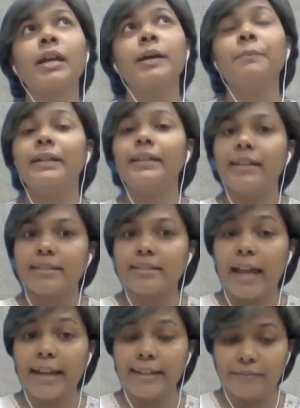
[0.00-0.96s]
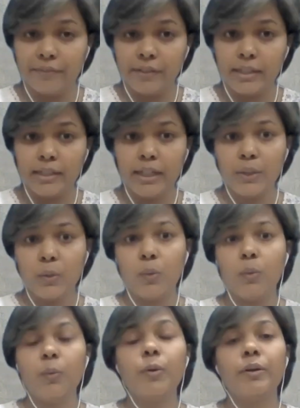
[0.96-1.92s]
But yes, I definitely
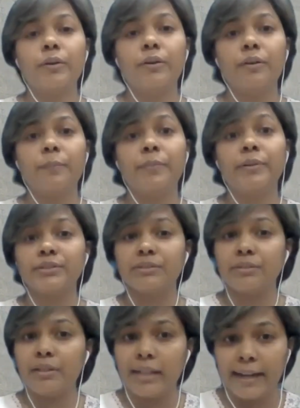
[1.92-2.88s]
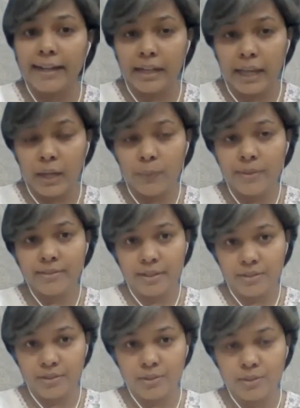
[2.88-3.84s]
do personal light language
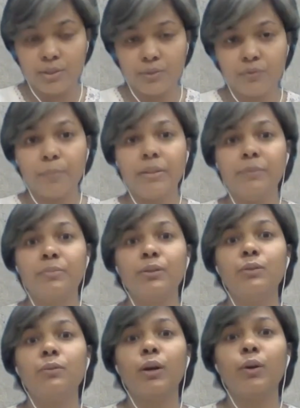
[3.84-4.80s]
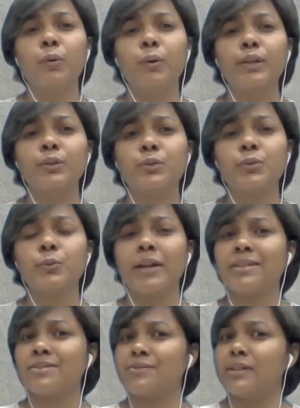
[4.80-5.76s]
sessions for people who are going through
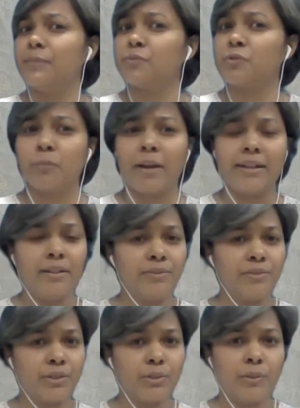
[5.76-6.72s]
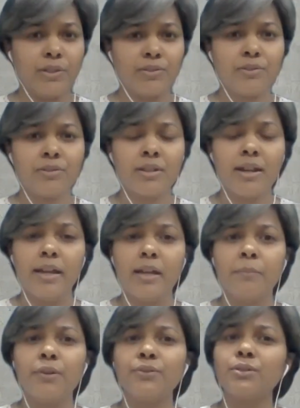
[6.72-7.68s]
extreme traumatic situations.
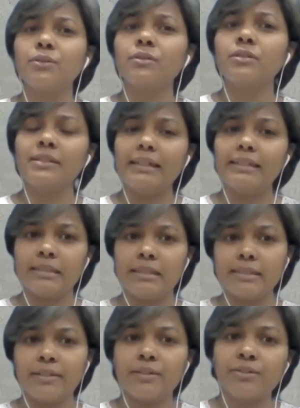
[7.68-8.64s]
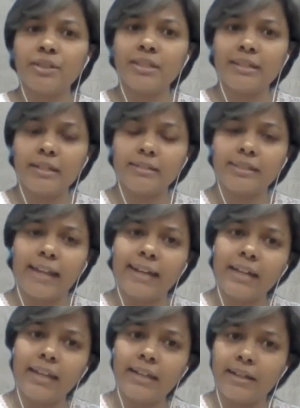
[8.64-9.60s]
Because, you know, this energy
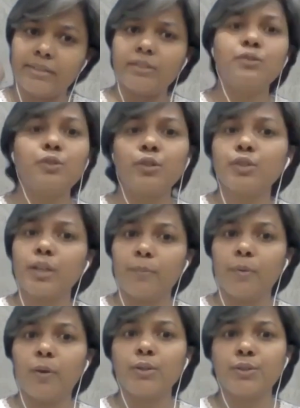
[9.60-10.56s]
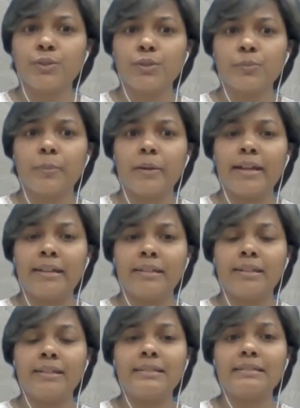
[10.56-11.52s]
directly gets into your subconscious mind
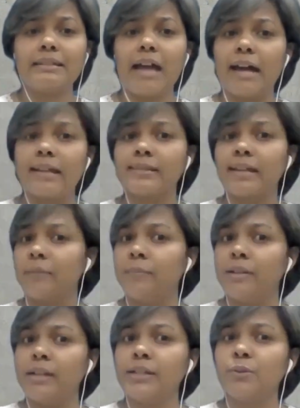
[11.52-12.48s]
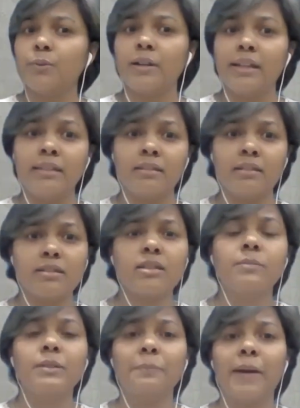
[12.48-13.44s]
and it has the ability to clean the
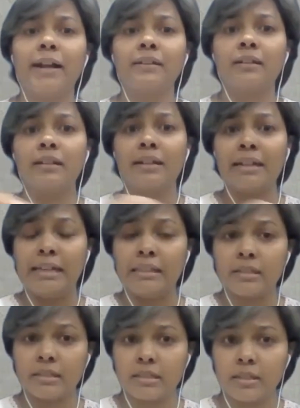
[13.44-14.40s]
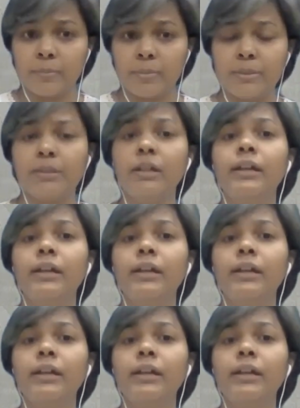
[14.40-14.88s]
stubborn pattern, clean the stubborn